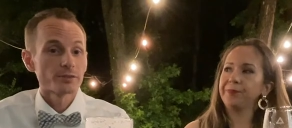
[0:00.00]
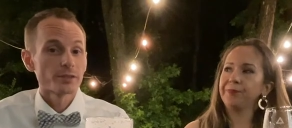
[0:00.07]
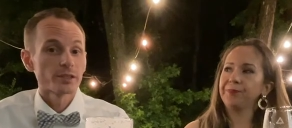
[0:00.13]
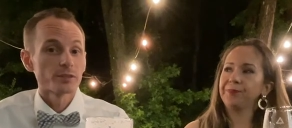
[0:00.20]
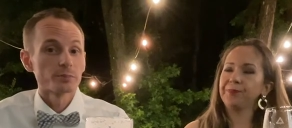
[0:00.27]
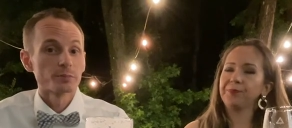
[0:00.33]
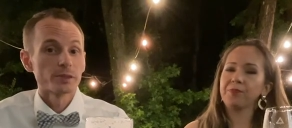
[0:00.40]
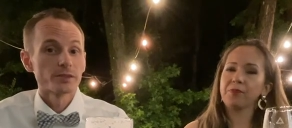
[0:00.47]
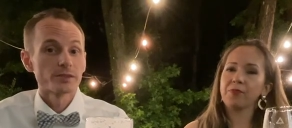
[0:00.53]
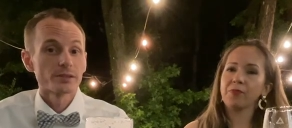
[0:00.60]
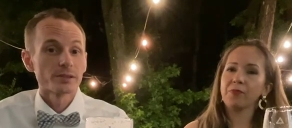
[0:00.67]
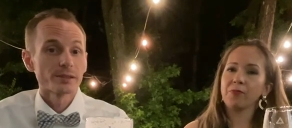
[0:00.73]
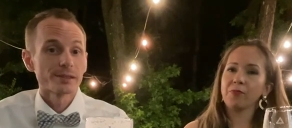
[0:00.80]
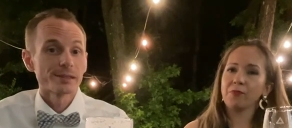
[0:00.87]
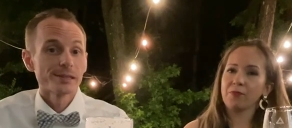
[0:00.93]
Speaker 1: this. But
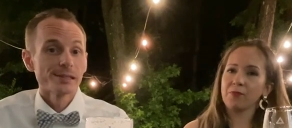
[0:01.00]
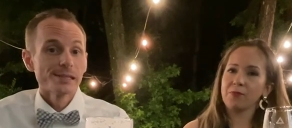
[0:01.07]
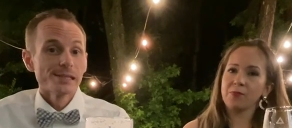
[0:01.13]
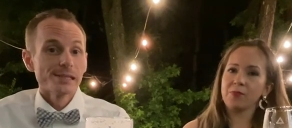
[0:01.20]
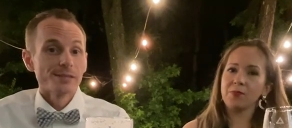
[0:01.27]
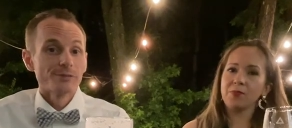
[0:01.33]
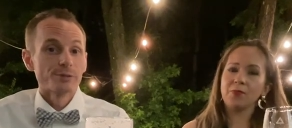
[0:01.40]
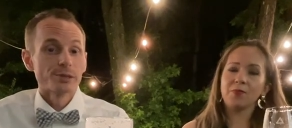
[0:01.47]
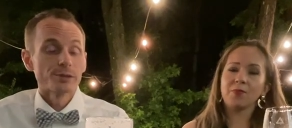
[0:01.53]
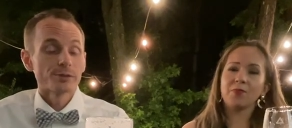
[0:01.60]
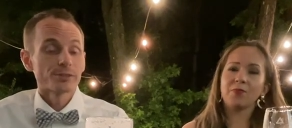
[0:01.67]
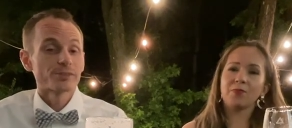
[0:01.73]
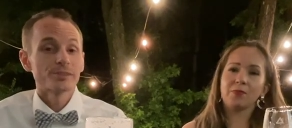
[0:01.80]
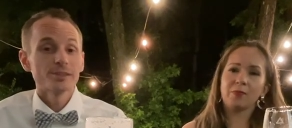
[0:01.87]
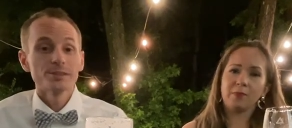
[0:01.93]
uh, if we don't
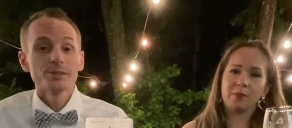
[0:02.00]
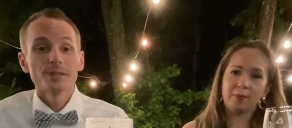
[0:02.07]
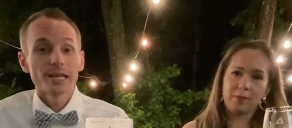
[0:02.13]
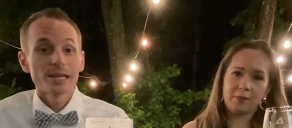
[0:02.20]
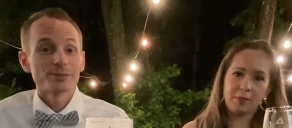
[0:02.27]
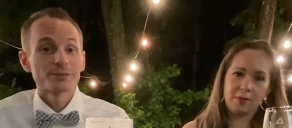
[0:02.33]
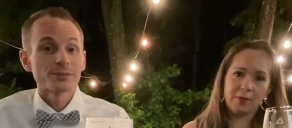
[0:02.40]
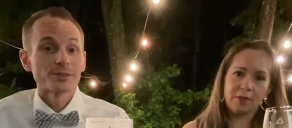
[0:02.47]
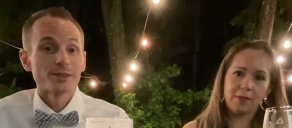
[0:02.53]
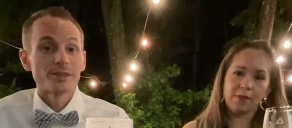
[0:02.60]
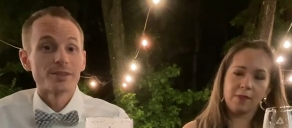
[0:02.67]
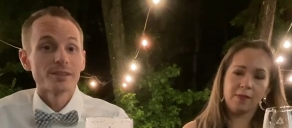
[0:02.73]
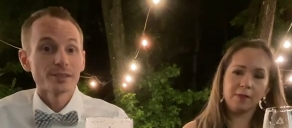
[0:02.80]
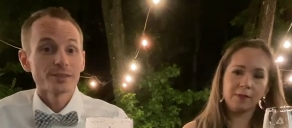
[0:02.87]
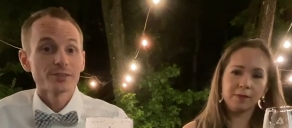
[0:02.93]
see you after
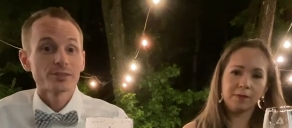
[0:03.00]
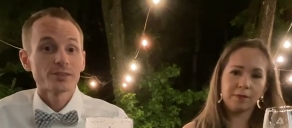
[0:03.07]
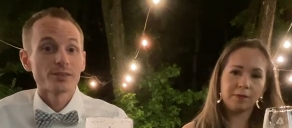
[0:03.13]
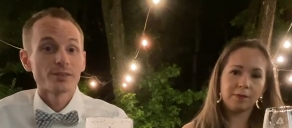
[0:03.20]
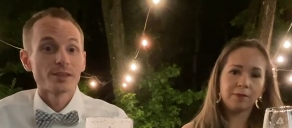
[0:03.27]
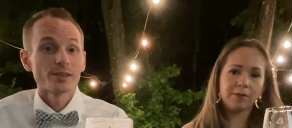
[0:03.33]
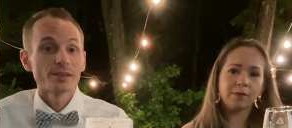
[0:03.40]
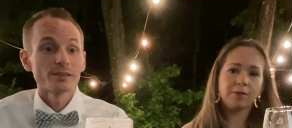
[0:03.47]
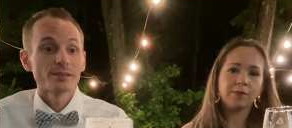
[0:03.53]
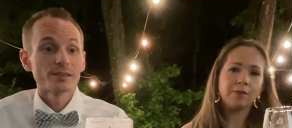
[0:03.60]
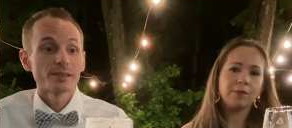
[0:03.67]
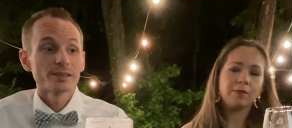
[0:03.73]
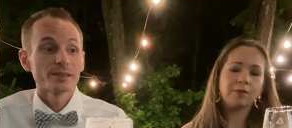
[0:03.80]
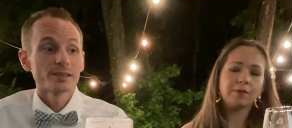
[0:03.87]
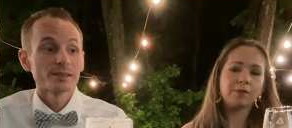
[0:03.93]
this, then
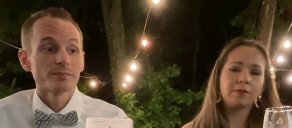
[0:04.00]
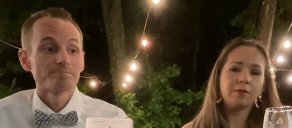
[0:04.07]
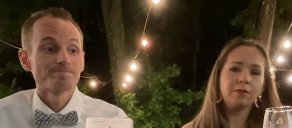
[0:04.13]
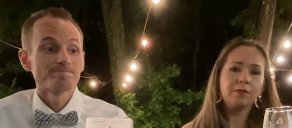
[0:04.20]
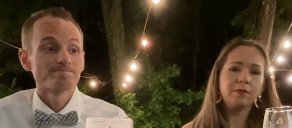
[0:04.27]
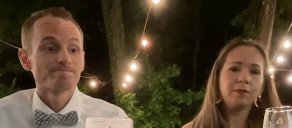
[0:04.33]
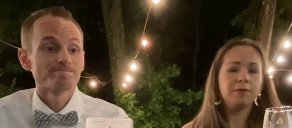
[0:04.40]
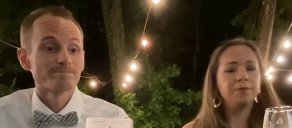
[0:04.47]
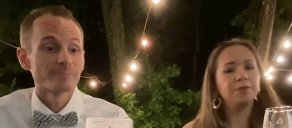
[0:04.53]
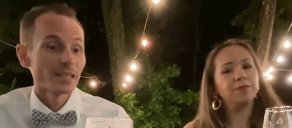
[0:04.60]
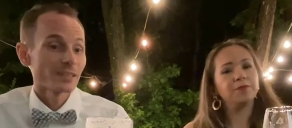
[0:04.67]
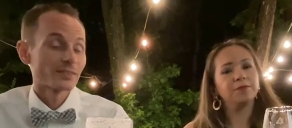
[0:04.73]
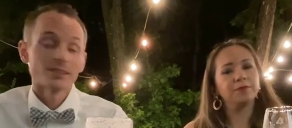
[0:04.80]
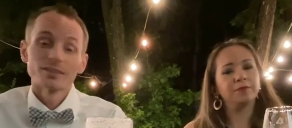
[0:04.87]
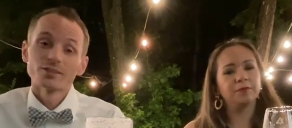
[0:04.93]
um,
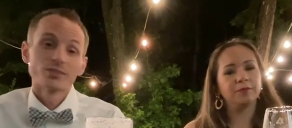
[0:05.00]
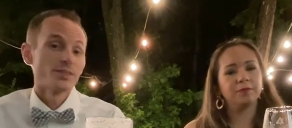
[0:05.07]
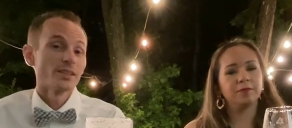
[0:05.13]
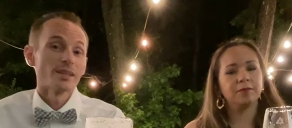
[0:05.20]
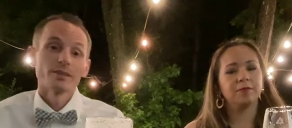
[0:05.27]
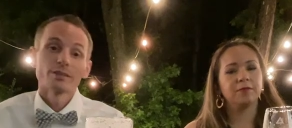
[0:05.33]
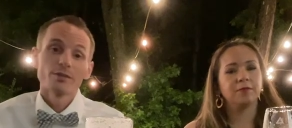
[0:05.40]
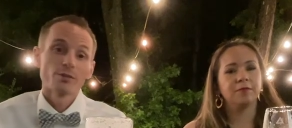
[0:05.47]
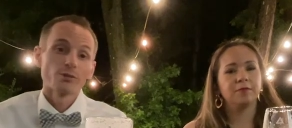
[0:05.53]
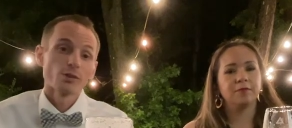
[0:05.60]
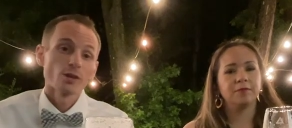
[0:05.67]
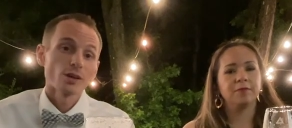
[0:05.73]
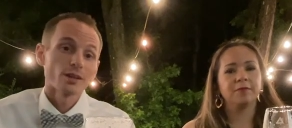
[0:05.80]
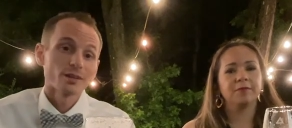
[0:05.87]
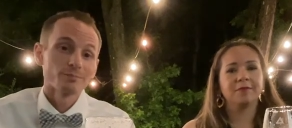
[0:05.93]
that is the end of the
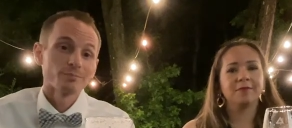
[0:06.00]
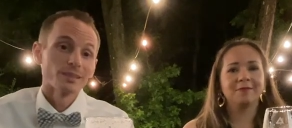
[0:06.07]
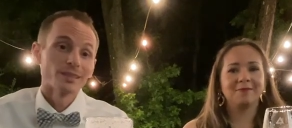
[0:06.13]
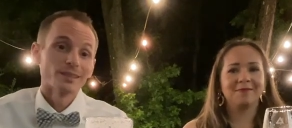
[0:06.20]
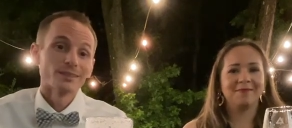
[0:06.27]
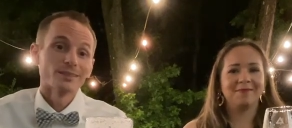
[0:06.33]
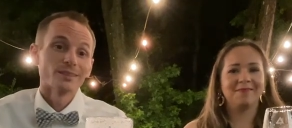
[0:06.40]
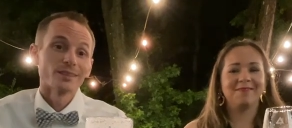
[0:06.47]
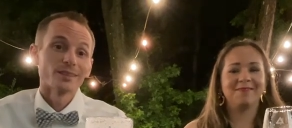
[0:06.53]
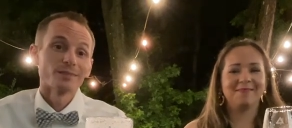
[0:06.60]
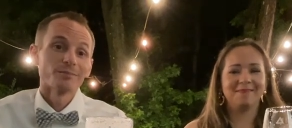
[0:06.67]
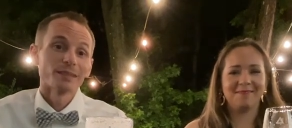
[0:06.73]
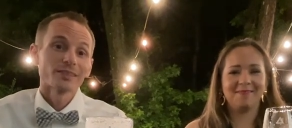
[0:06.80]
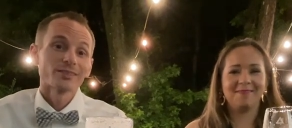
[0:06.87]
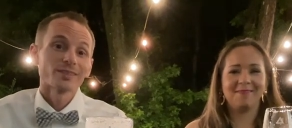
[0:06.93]
vlog. And uh,
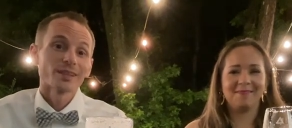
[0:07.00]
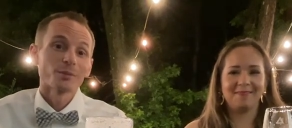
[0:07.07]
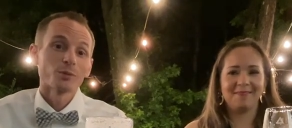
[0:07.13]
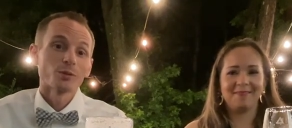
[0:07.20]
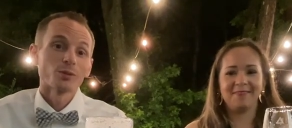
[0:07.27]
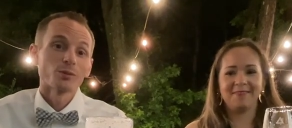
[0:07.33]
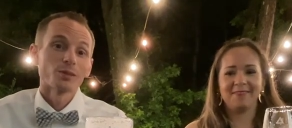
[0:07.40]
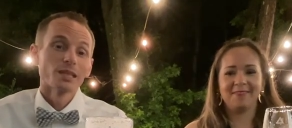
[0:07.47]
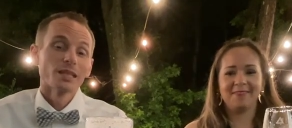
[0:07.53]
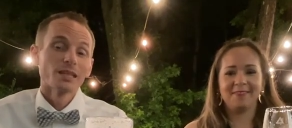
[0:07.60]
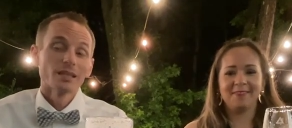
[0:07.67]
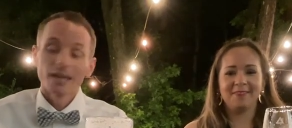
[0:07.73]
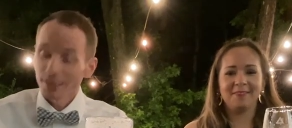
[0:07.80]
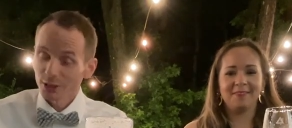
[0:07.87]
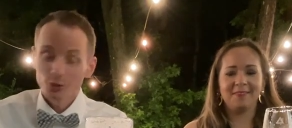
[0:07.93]
next time we'll
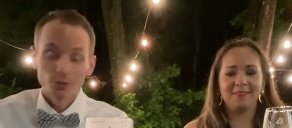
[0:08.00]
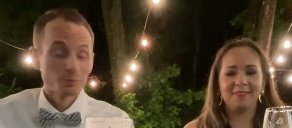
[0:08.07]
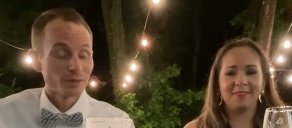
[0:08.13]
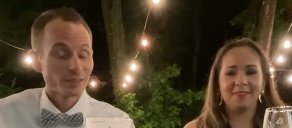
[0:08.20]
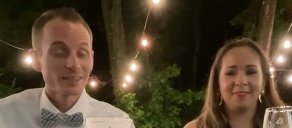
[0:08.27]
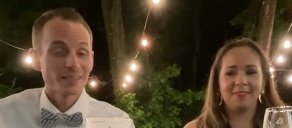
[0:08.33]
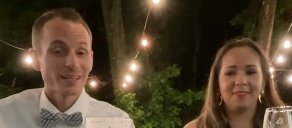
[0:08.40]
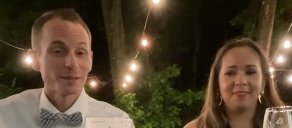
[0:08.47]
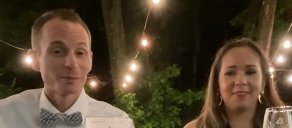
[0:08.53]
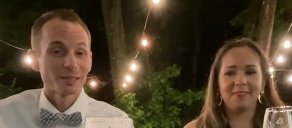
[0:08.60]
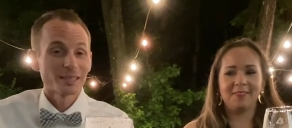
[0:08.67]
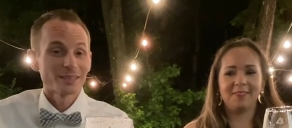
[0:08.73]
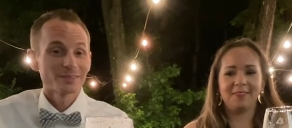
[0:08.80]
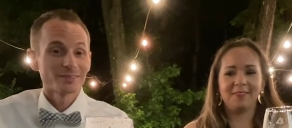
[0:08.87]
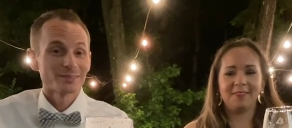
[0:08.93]
actually bring the camera
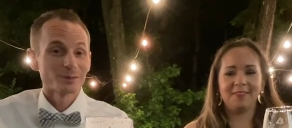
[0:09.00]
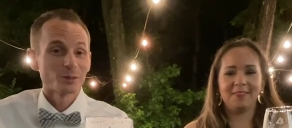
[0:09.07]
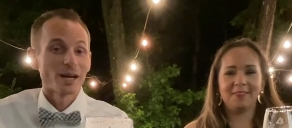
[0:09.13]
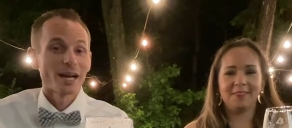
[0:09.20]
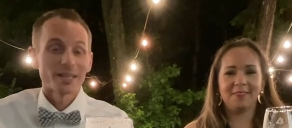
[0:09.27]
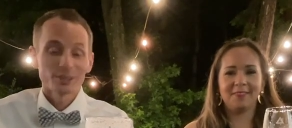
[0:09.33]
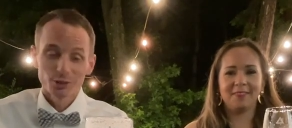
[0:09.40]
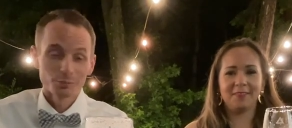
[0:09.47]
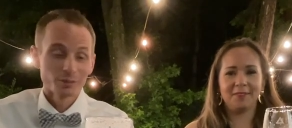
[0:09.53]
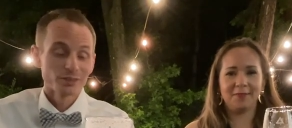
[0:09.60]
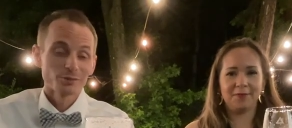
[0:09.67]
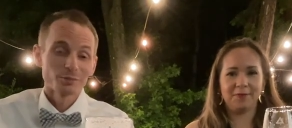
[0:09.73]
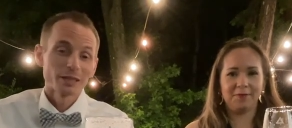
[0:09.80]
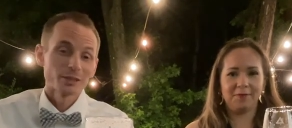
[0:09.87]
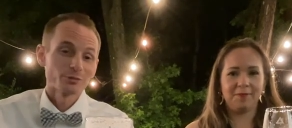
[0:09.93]
out and we'll actually bring
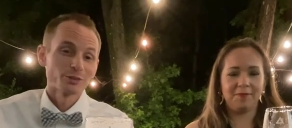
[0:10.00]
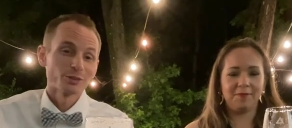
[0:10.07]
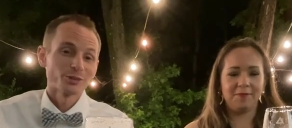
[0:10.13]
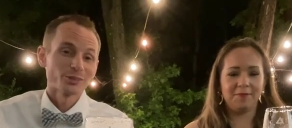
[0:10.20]
some microphones